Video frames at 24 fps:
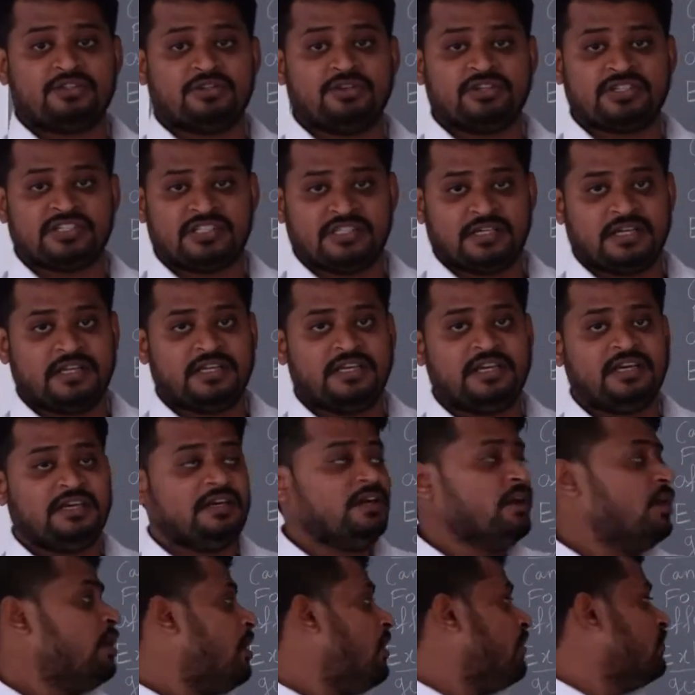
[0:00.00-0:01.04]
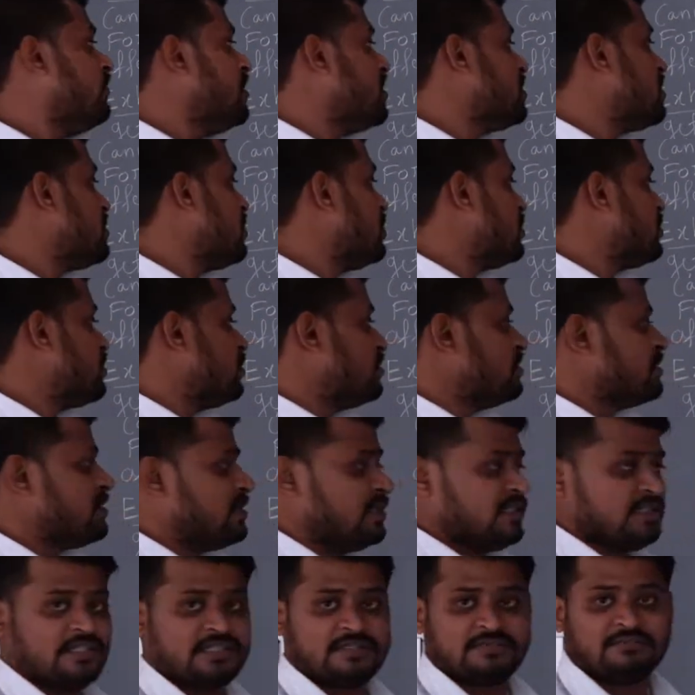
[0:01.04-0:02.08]
judicially of these
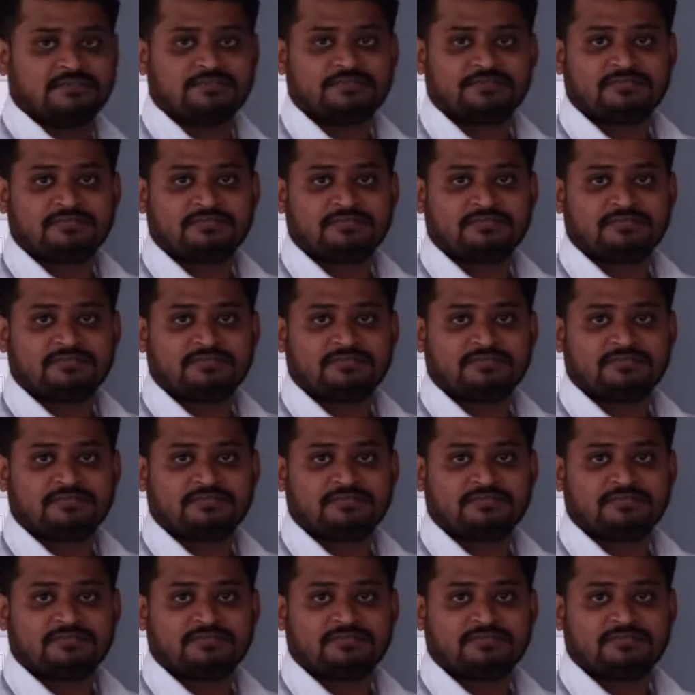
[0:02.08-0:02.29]
resources.